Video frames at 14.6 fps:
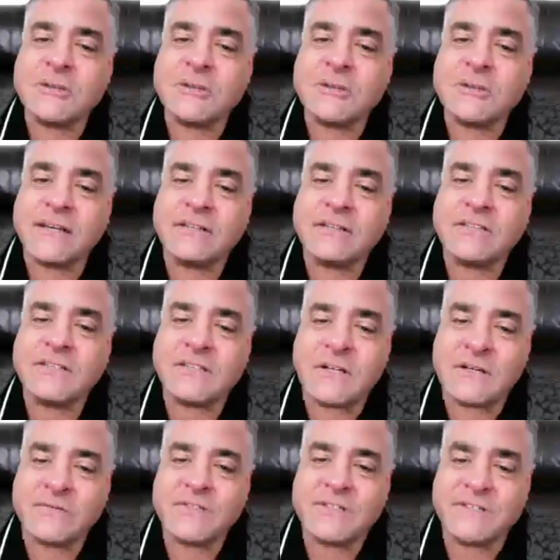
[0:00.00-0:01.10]
banking
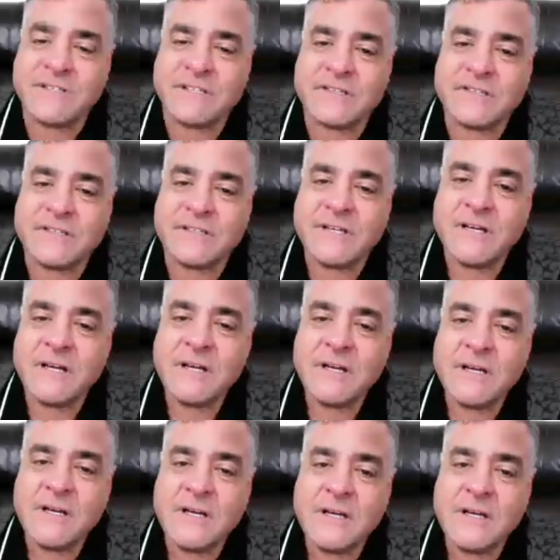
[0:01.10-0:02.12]
services